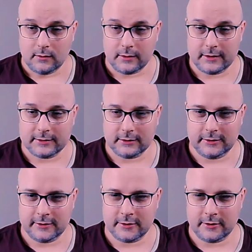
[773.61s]
All right, Dudley,
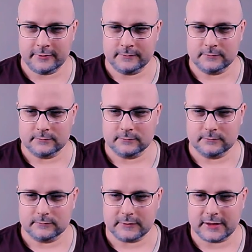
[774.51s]
your turn.
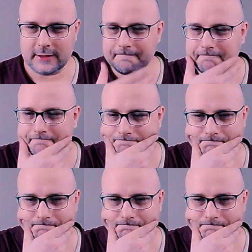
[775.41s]
What's up?